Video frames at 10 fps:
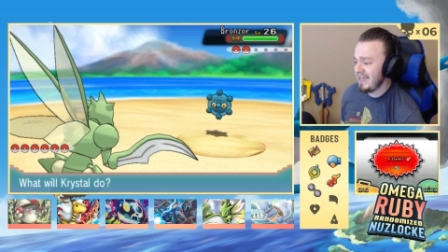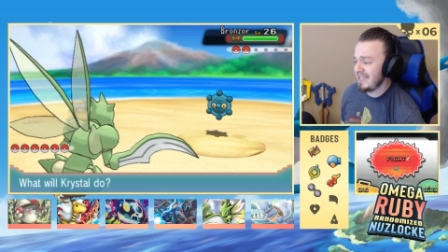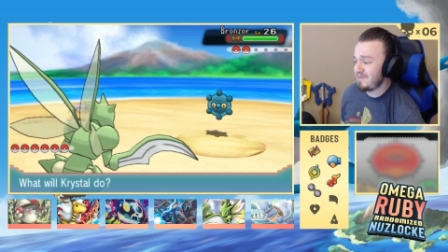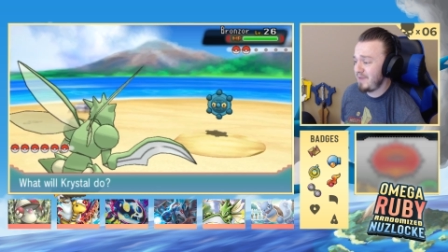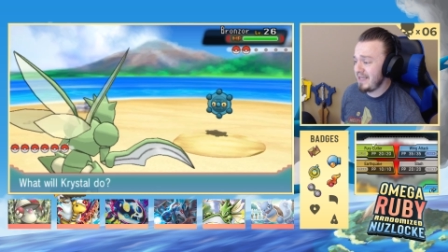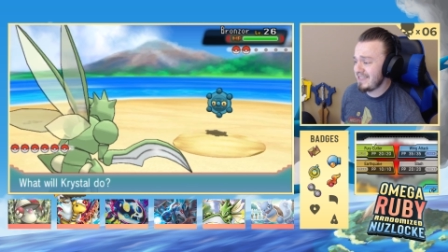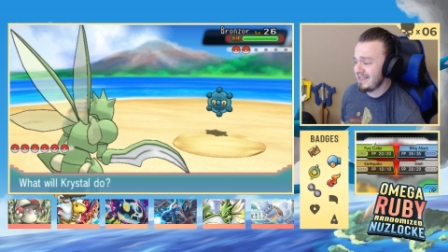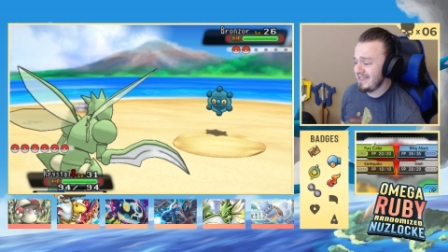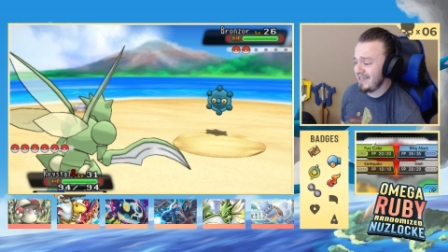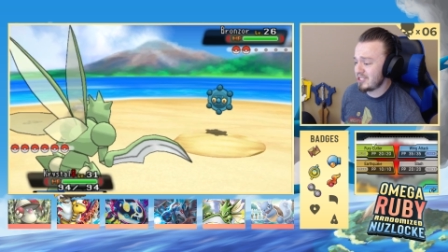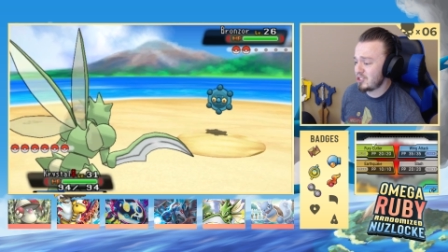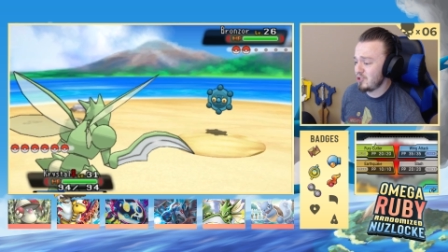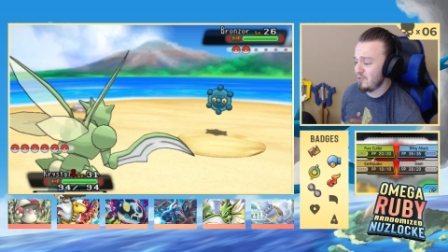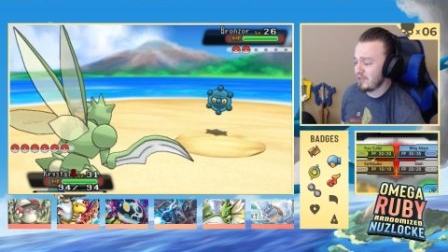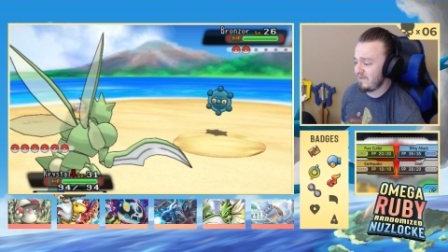It's basically a
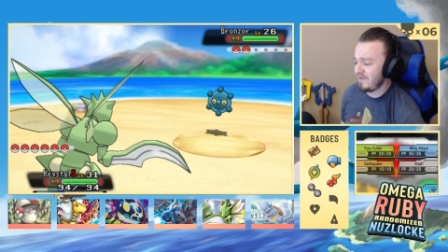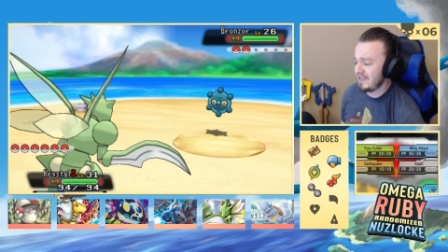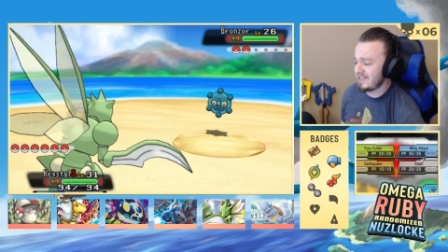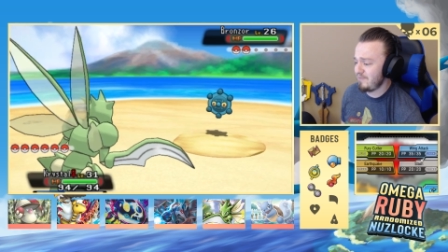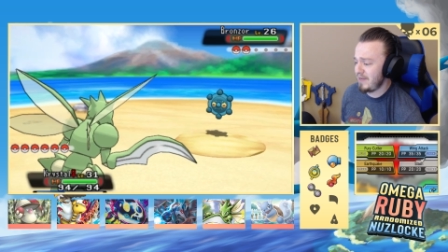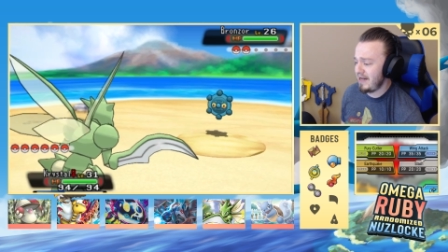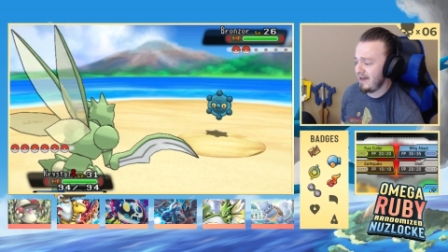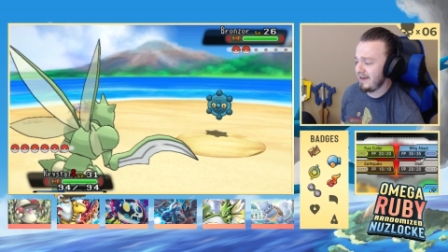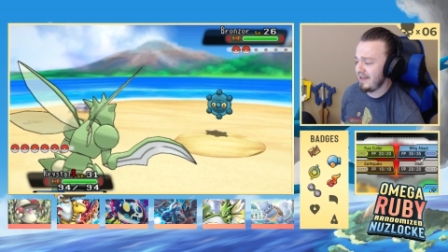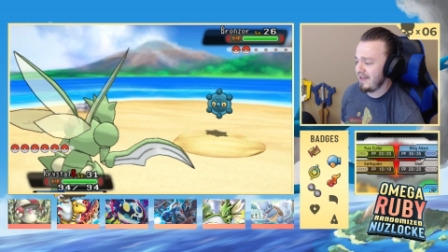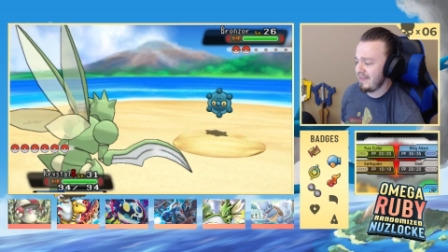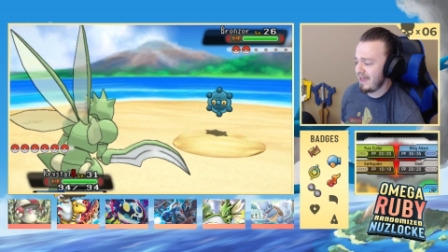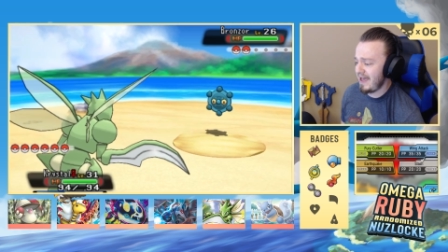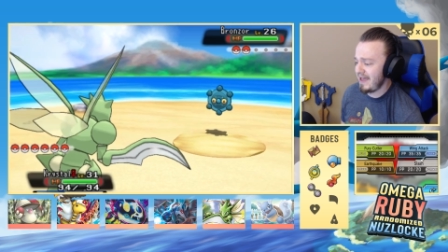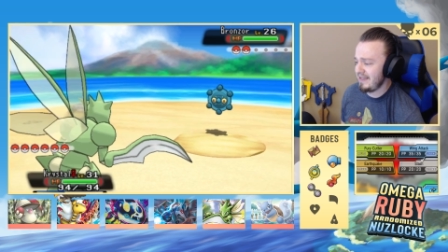super defensive mon
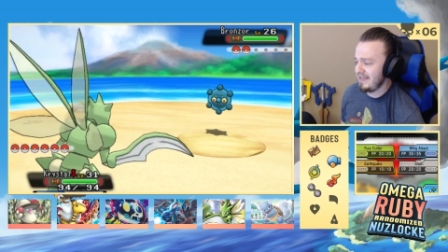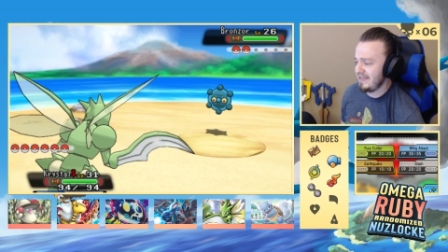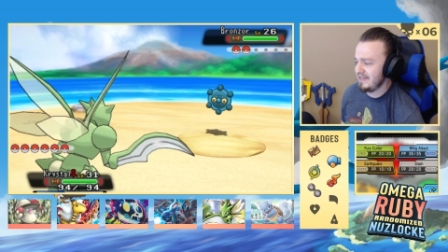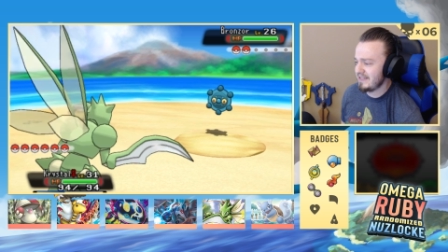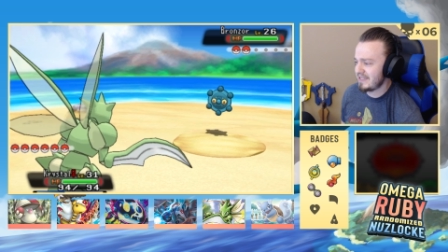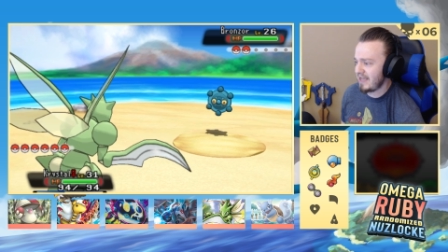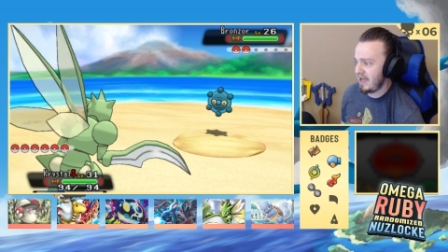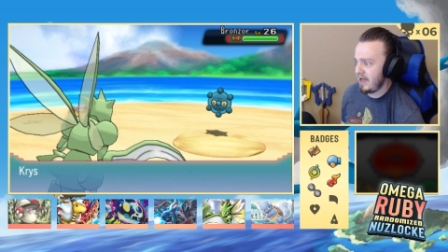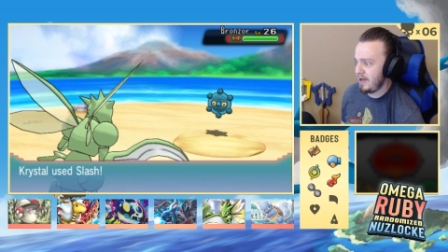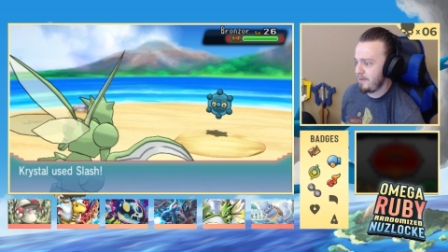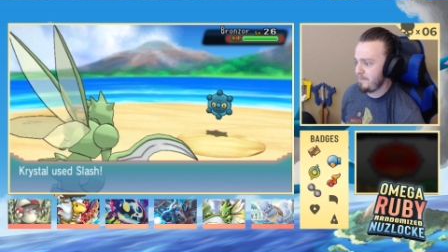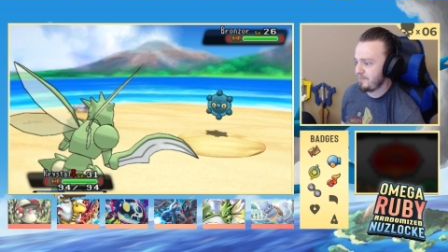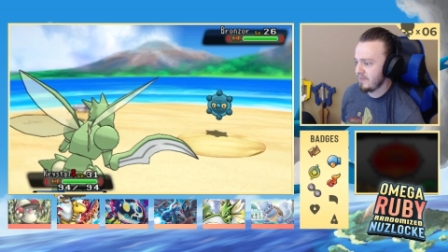that is, oh